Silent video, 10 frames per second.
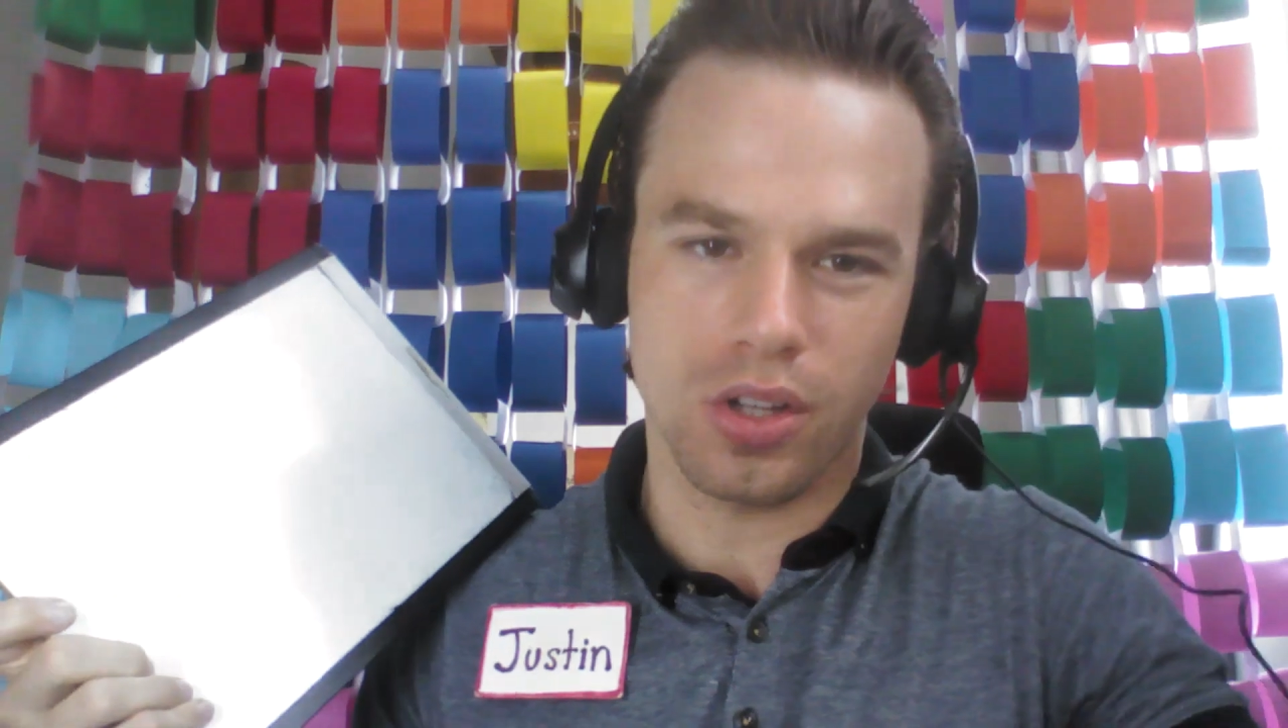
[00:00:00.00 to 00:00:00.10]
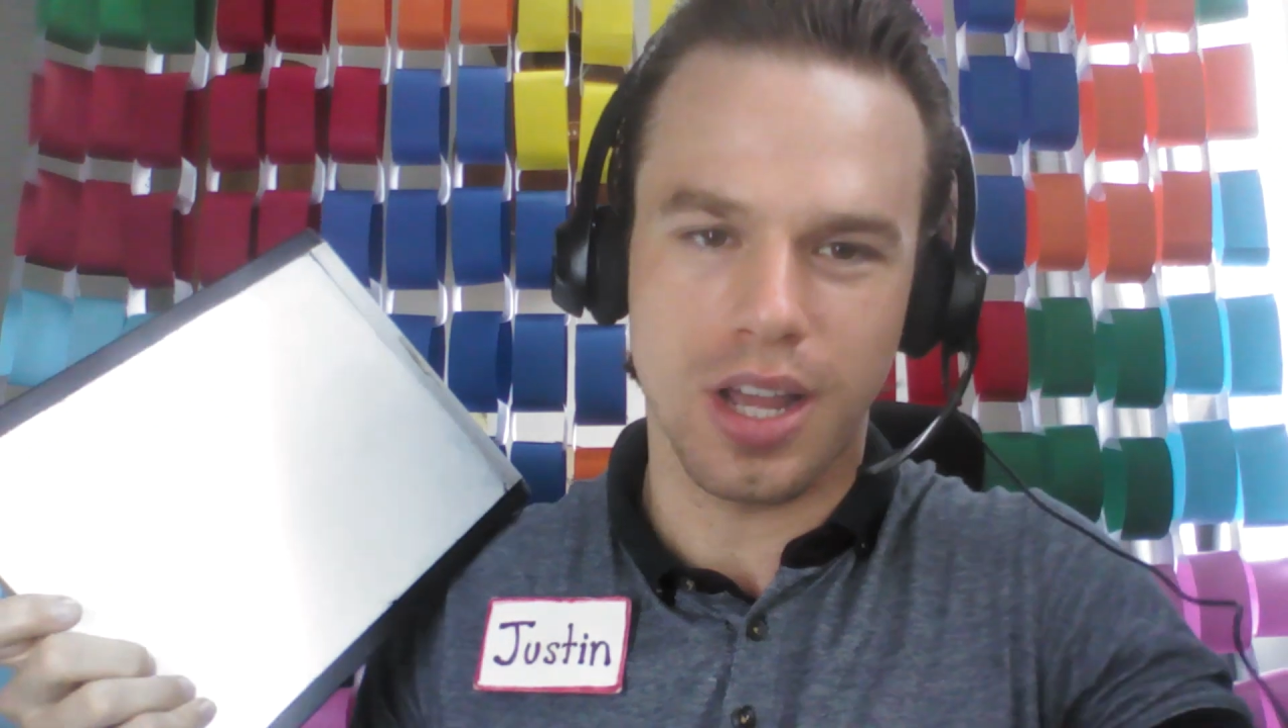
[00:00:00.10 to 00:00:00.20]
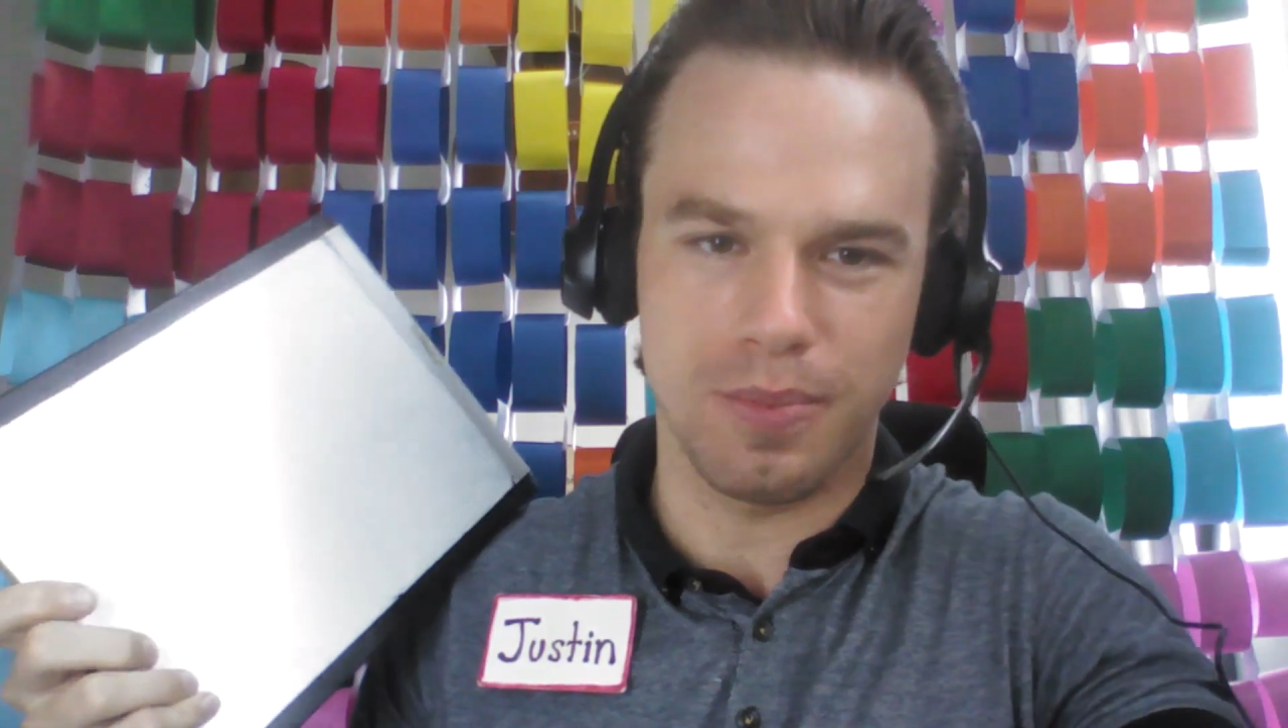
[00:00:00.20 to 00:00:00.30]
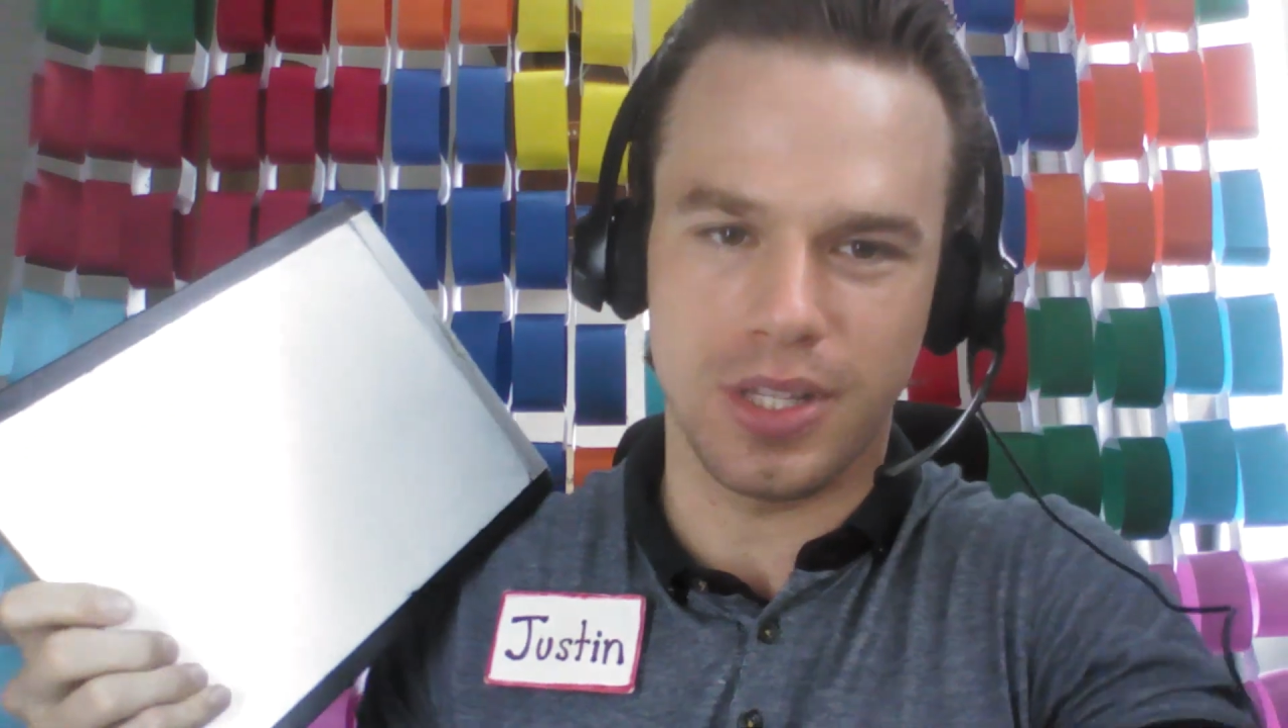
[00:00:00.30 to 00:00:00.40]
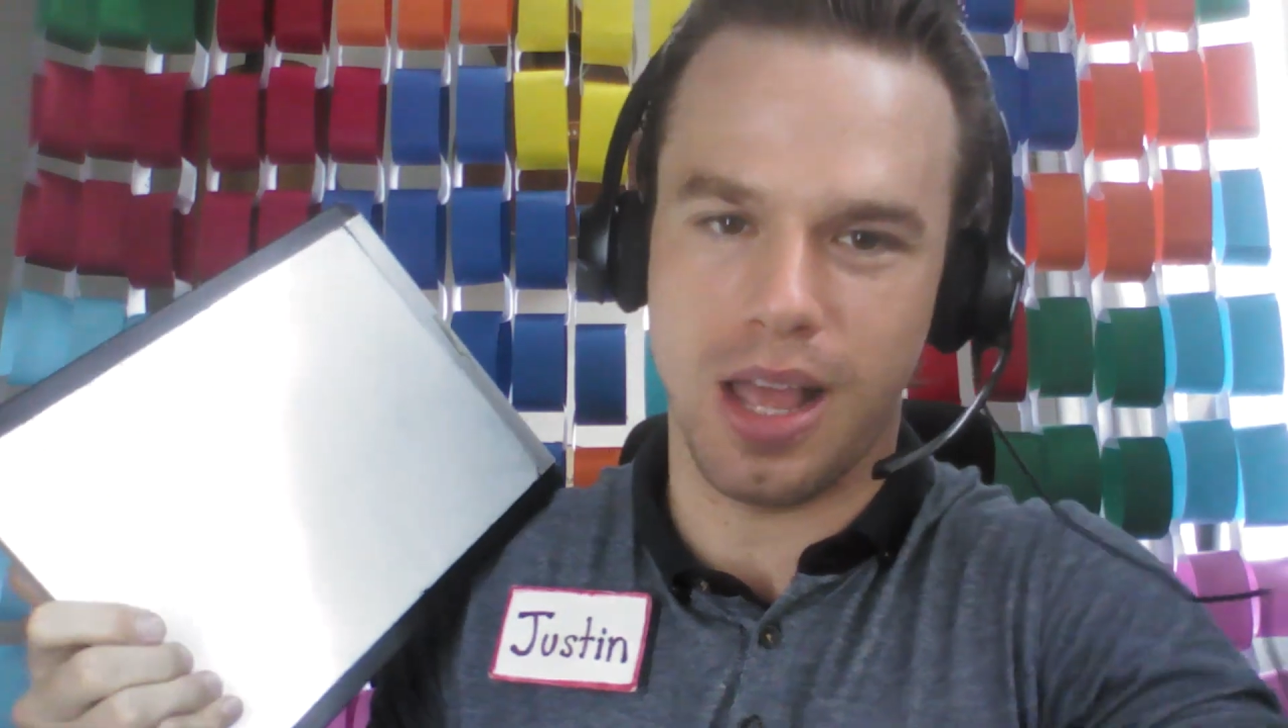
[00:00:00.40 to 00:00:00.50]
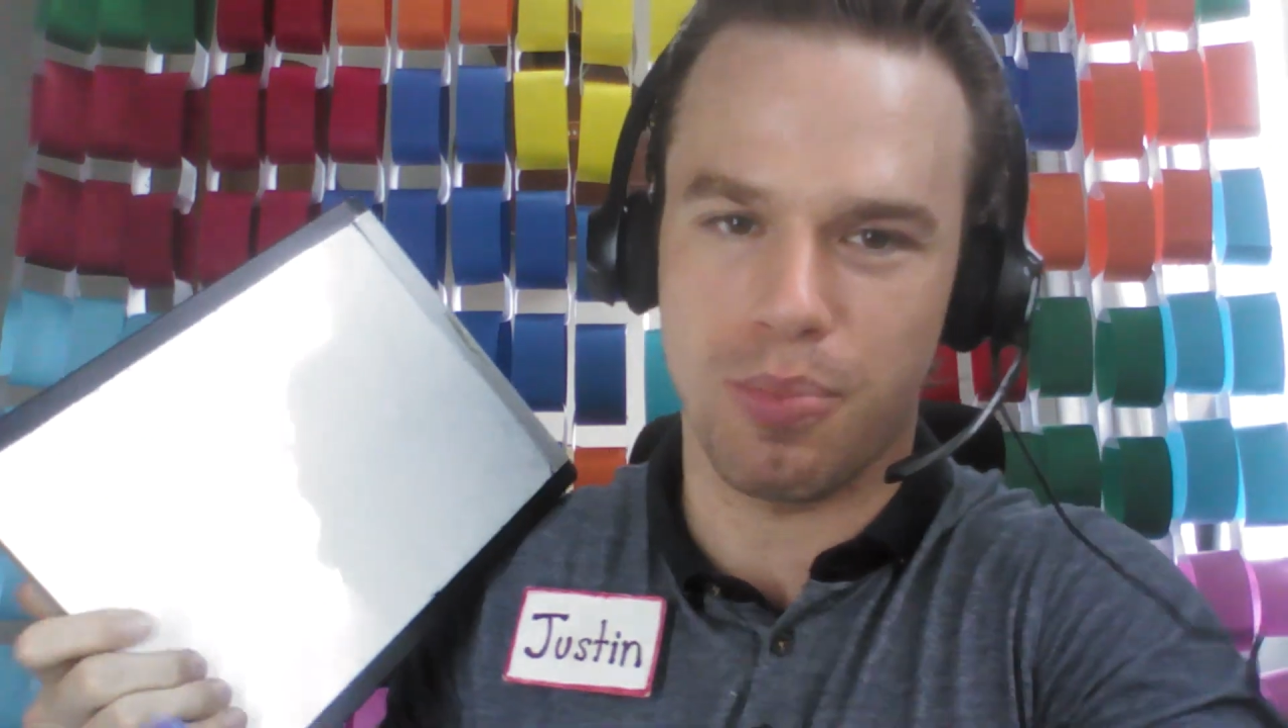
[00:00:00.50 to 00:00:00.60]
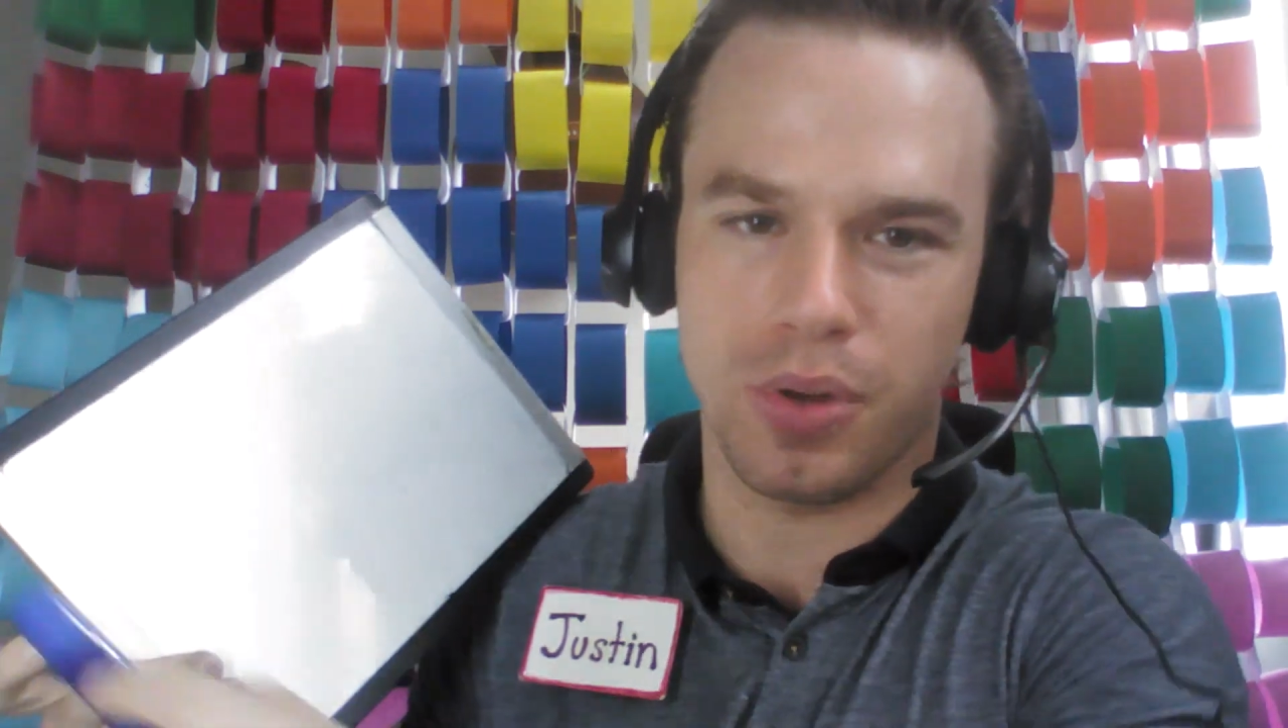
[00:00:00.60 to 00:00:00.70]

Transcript: comes up,